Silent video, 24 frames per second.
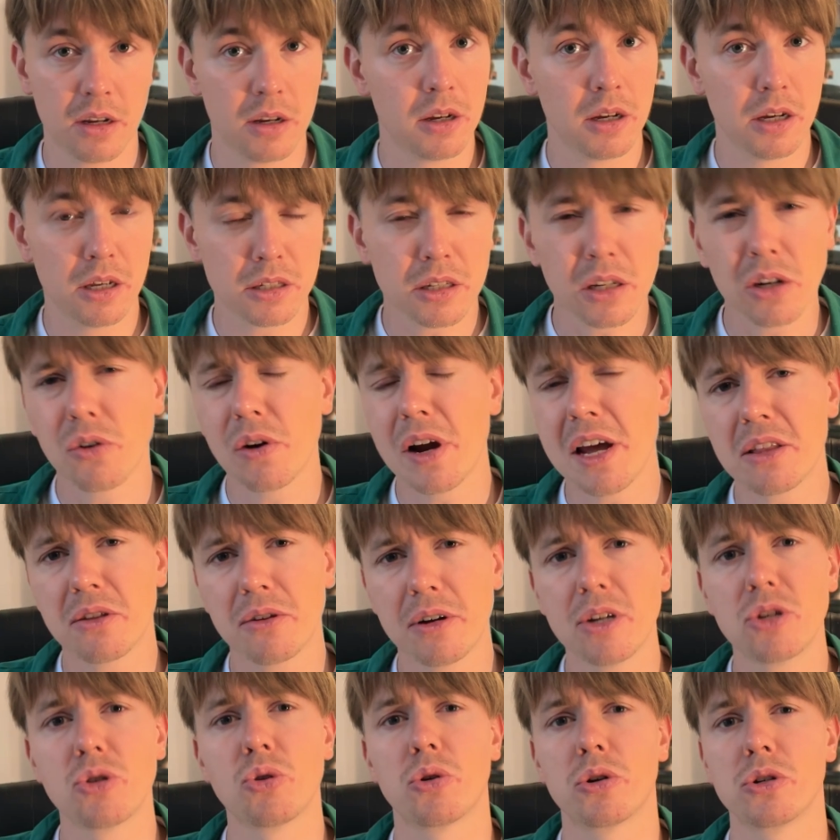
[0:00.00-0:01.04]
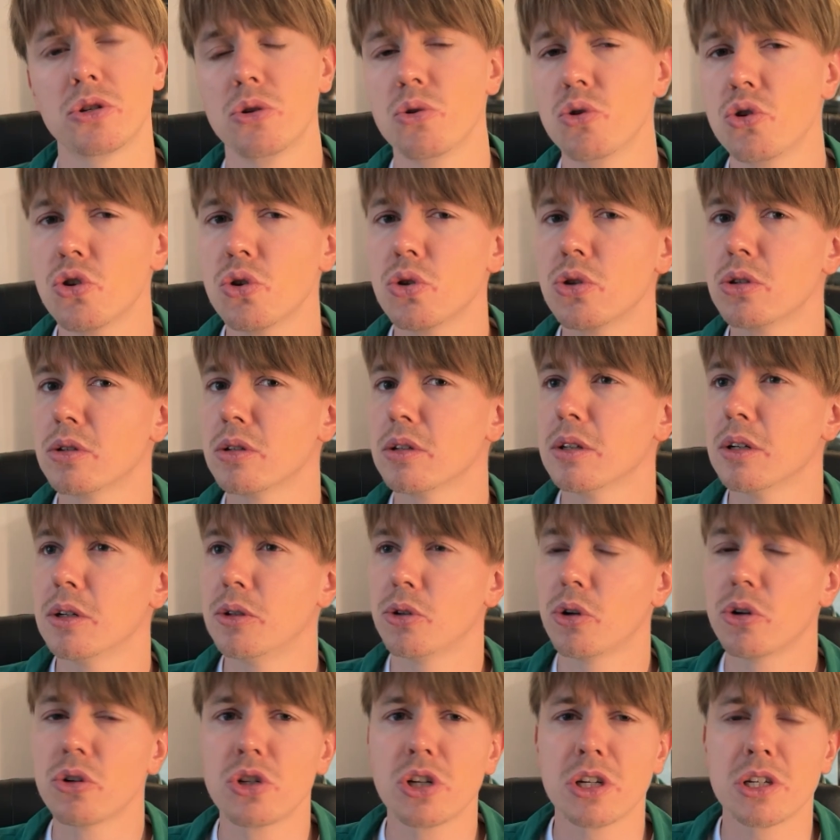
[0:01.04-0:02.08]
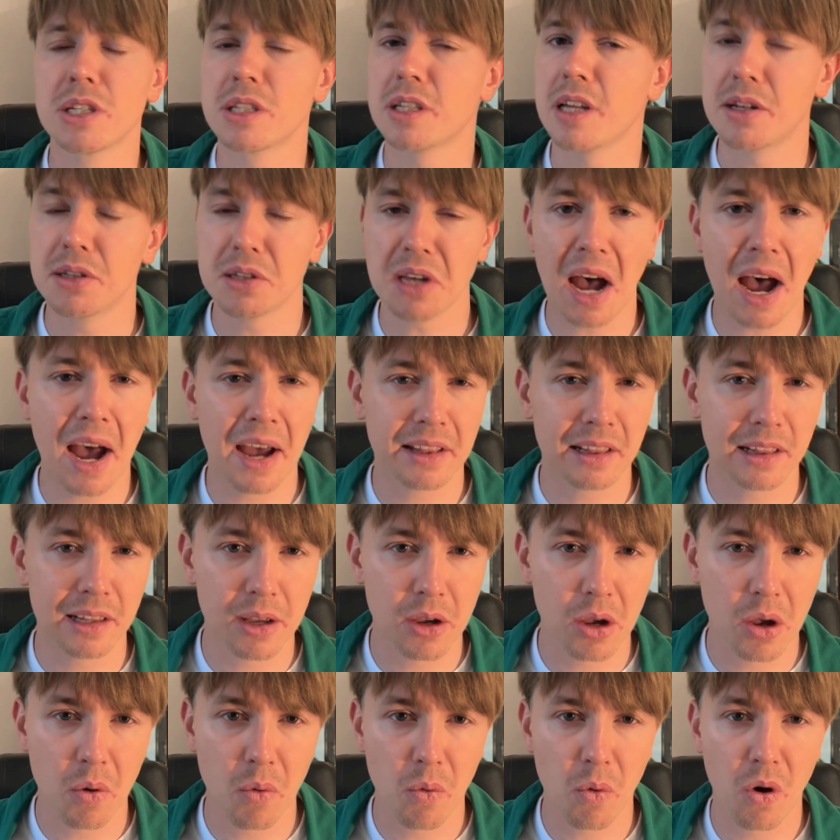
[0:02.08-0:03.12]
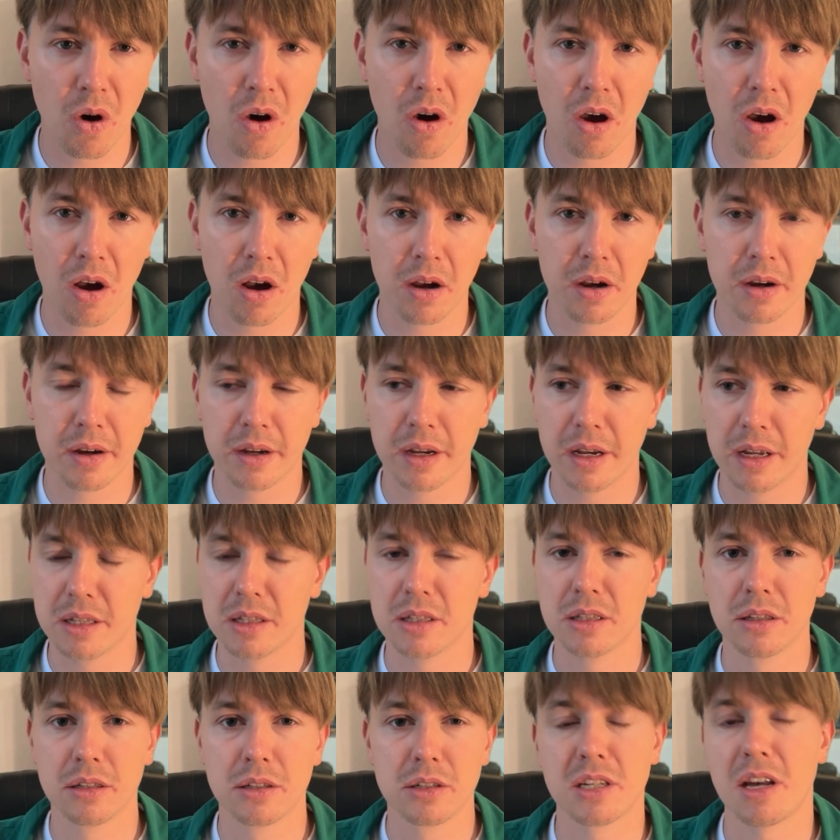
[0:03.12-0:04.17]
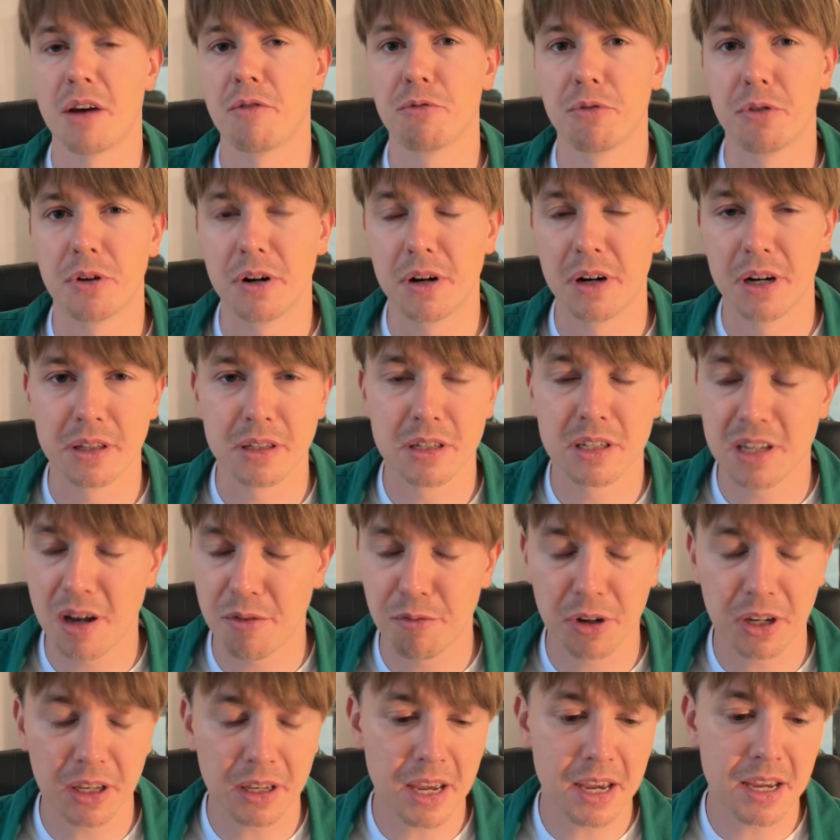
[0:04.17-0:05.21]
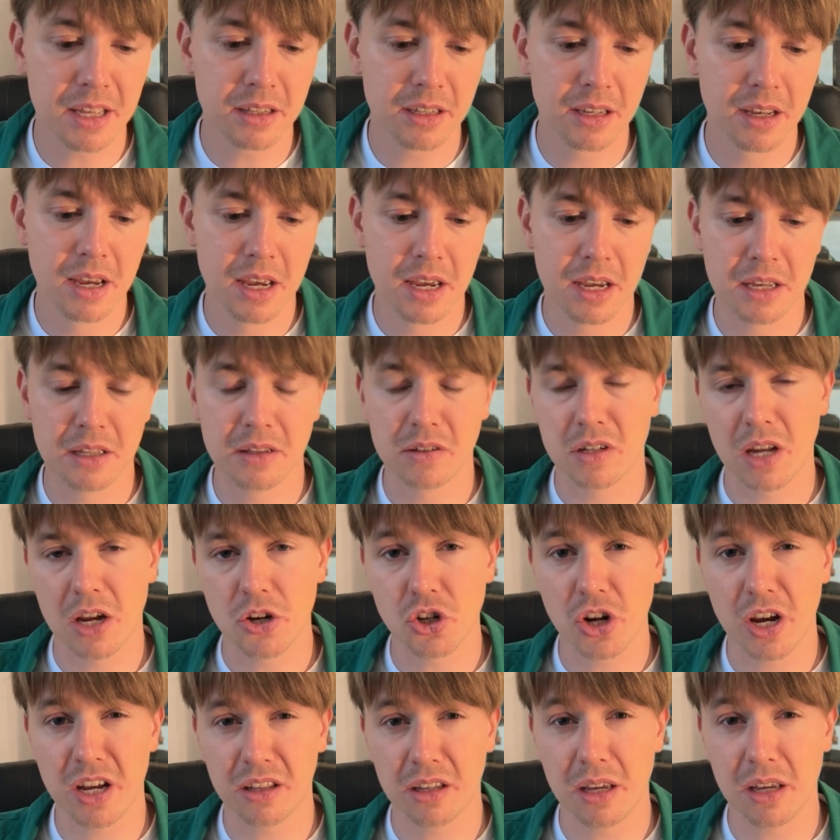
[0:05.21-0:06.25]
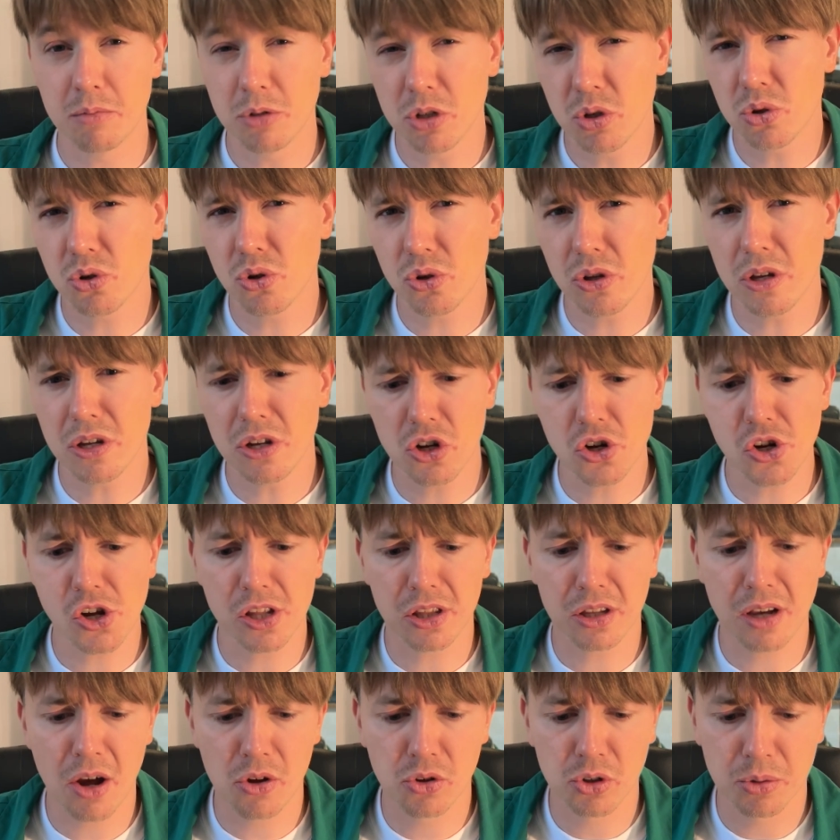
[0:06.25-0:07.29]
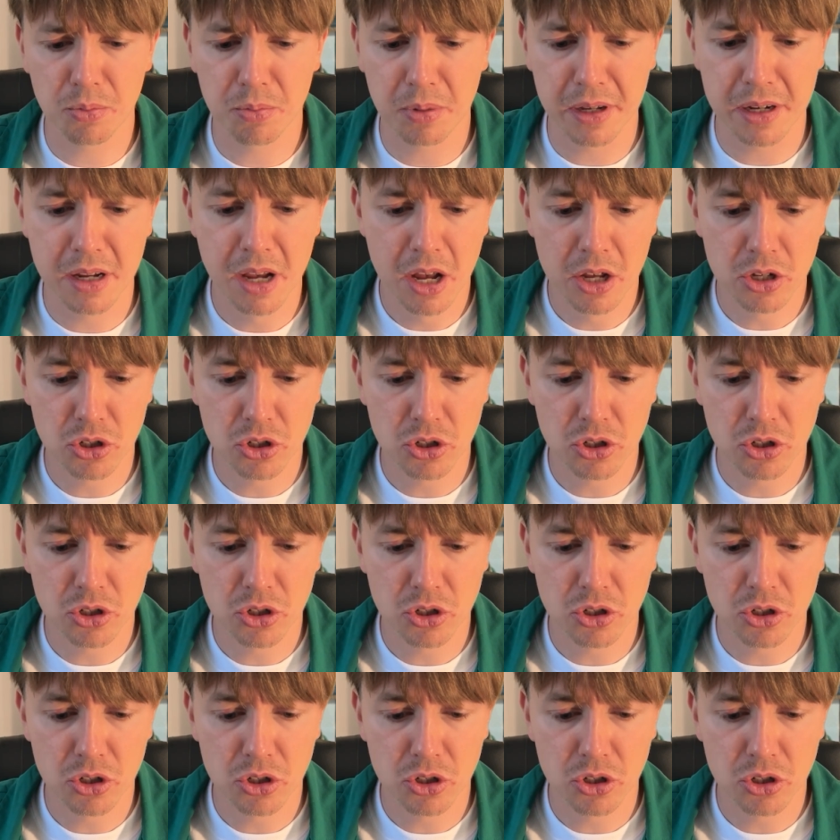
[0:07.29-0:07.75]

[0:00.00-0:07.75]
It's a great resource. You should not just stand idly and suffer and suffocate in such endgames. You should initiate counterplay.